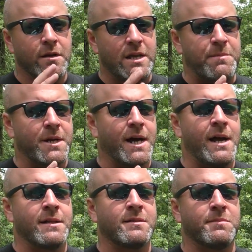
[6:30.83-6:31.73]
keeping an
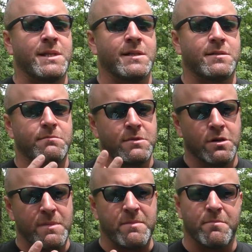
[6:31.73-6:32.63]
eye on something that's,
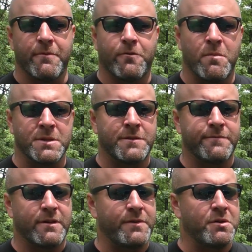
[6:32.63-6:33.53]
maybe a performance in
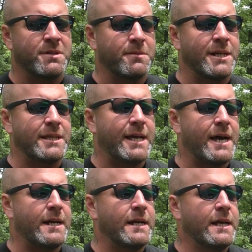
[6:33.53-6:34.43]
front of you or something like
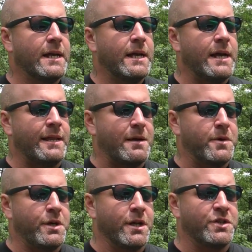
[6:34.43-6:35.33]
that. And that
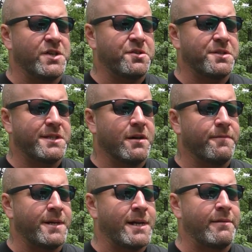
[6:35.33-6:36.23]
way you could adjust
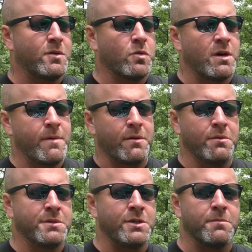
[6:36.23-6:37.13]
yourself and not have to worry about
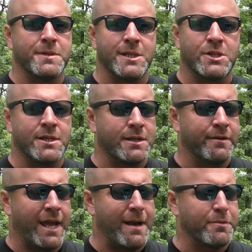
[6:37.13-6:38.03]
losing your position on
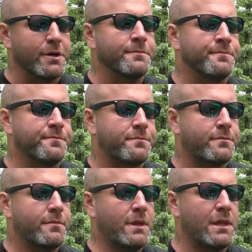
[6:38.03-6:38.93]
the camera.
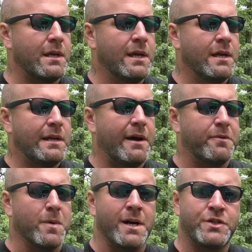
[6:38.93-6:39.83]
Now, if
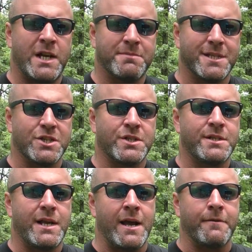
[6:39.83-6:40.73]
we want to change
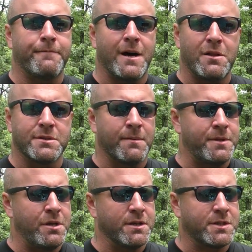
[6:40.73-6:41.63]
position and follow
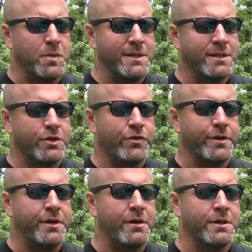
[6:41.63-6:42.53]
something, you can squeeze in the
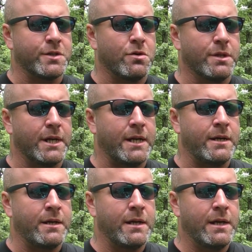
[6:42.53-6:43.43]
trigger here, just hold it in,